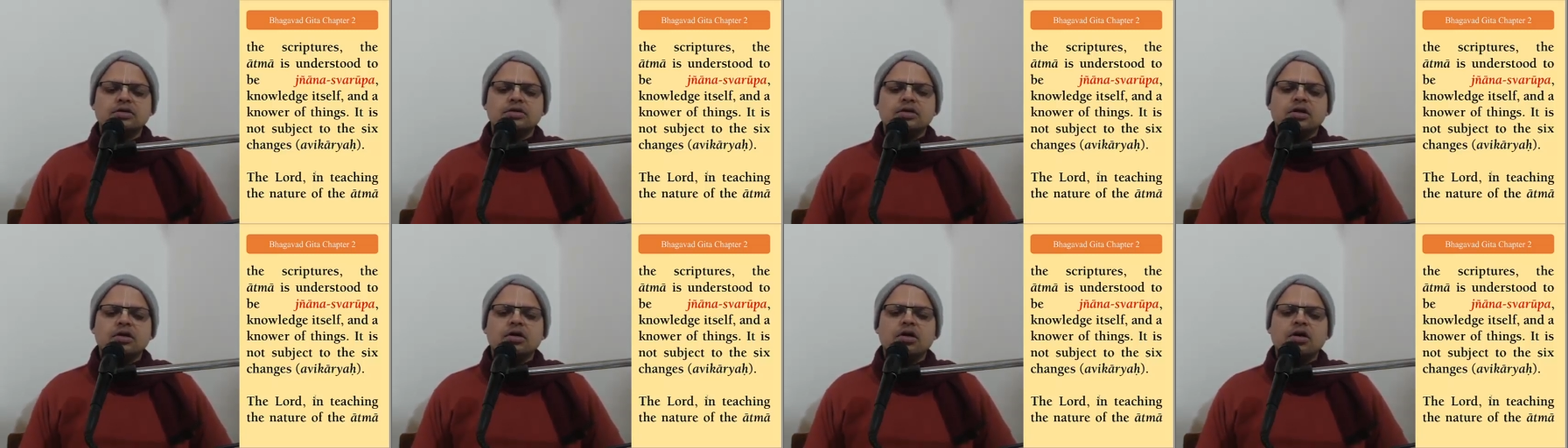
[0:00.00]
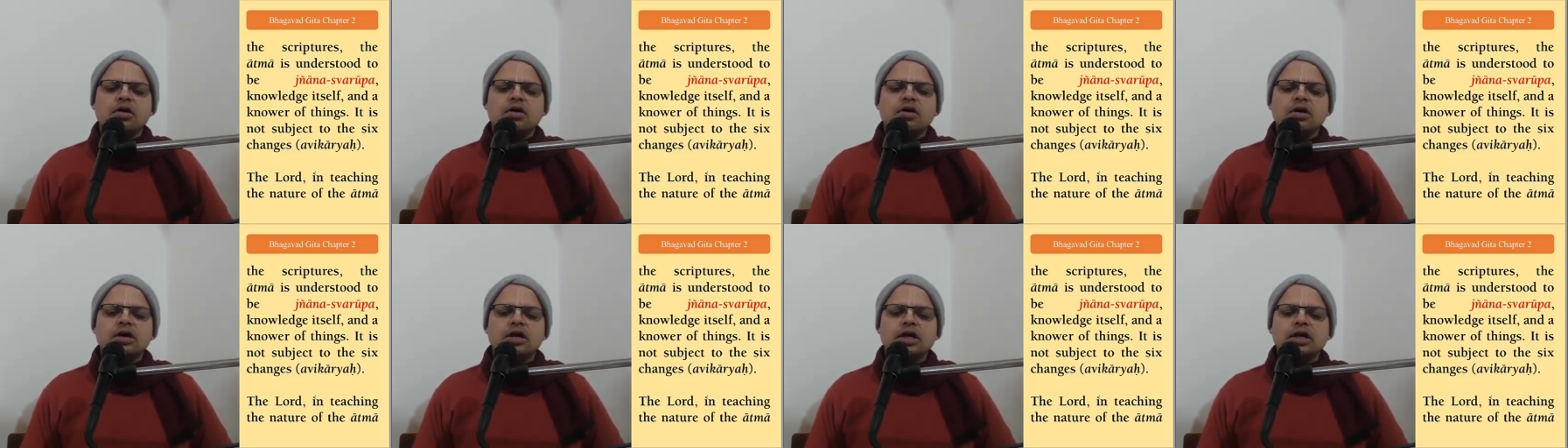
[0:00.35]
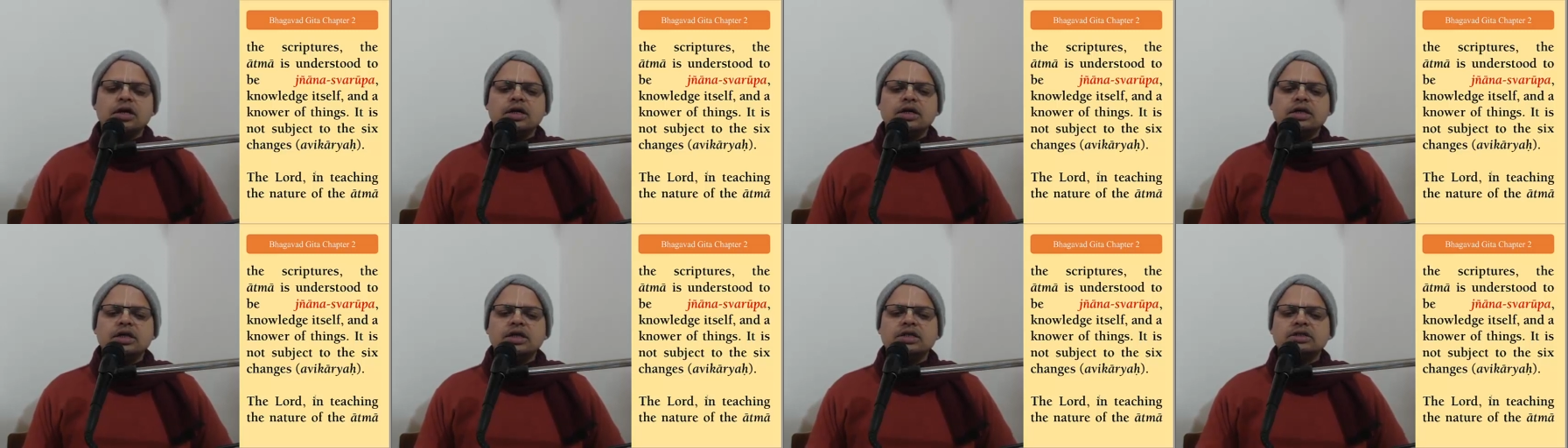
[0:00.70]
The Lord,
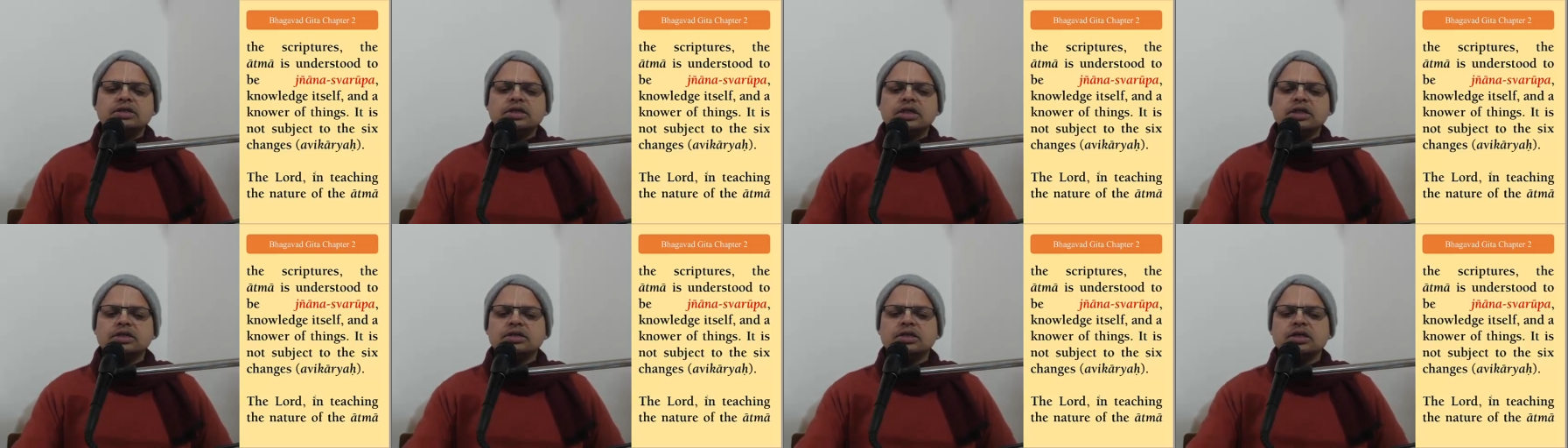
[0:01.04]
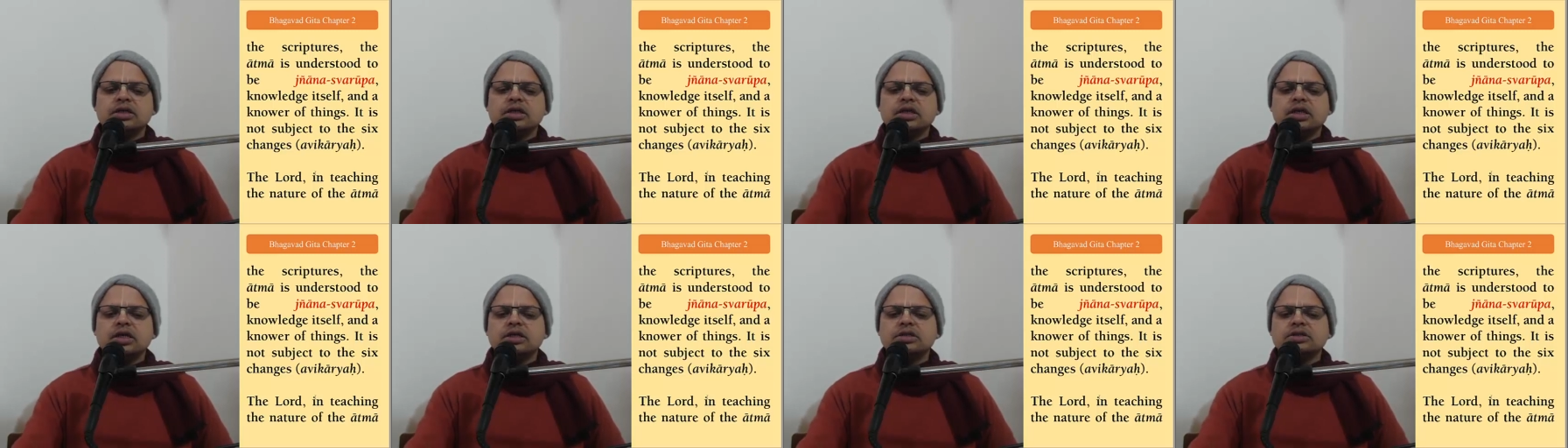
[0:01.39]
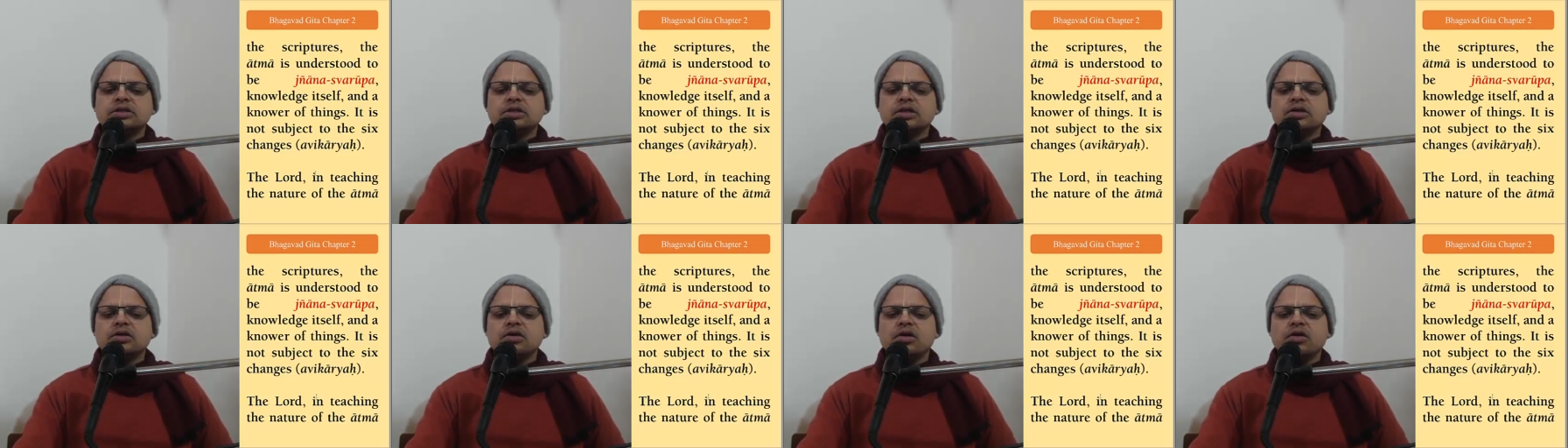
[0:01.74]
in teaching the
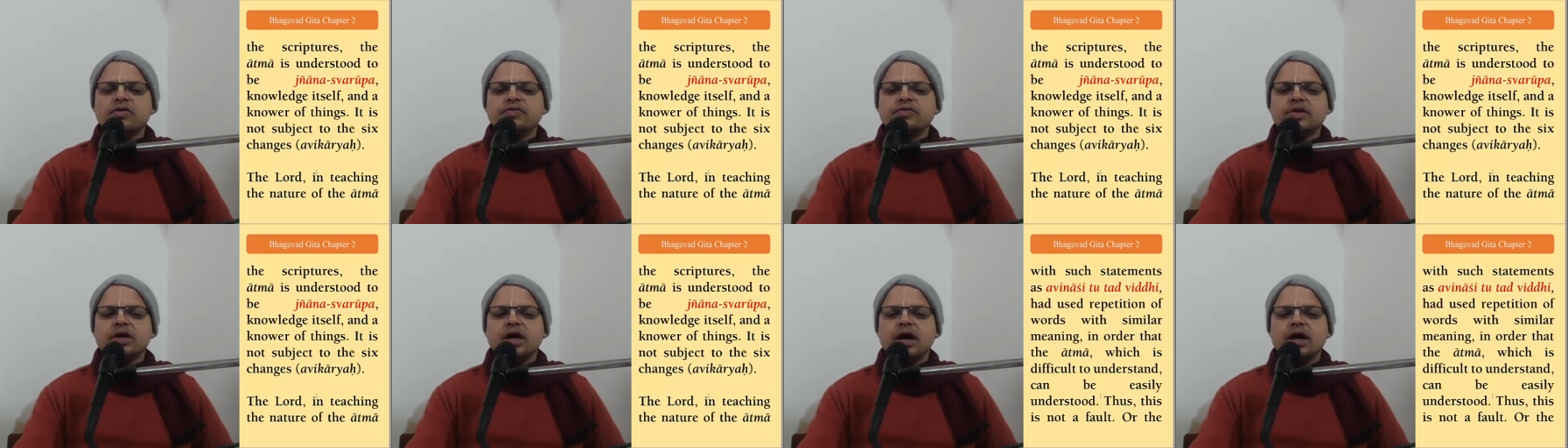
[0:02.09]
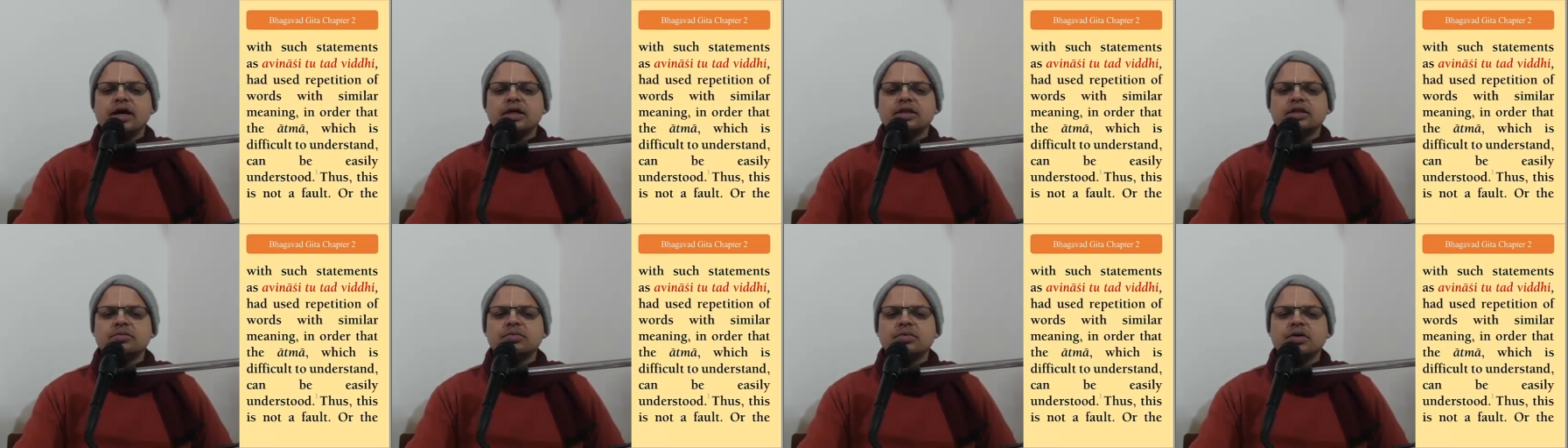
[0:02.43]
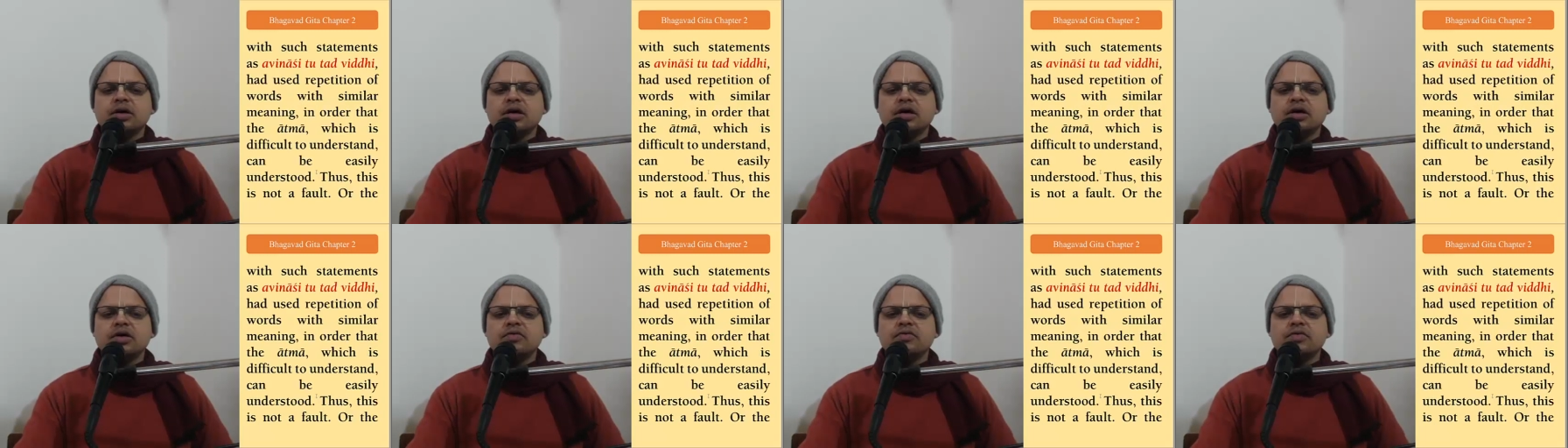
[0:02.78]
nature of the
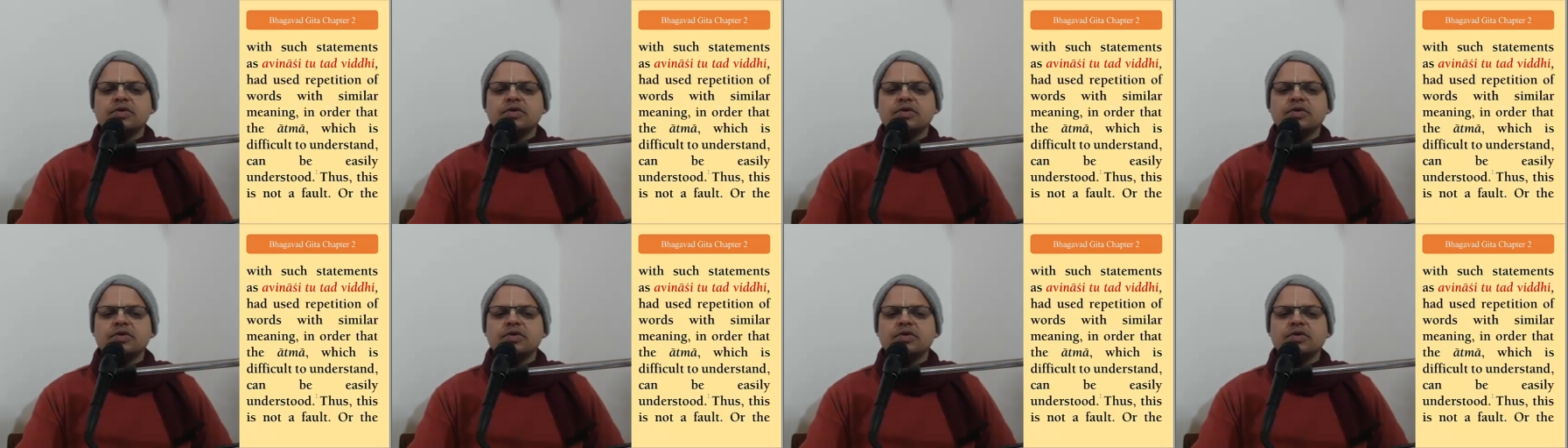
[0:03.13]
Atma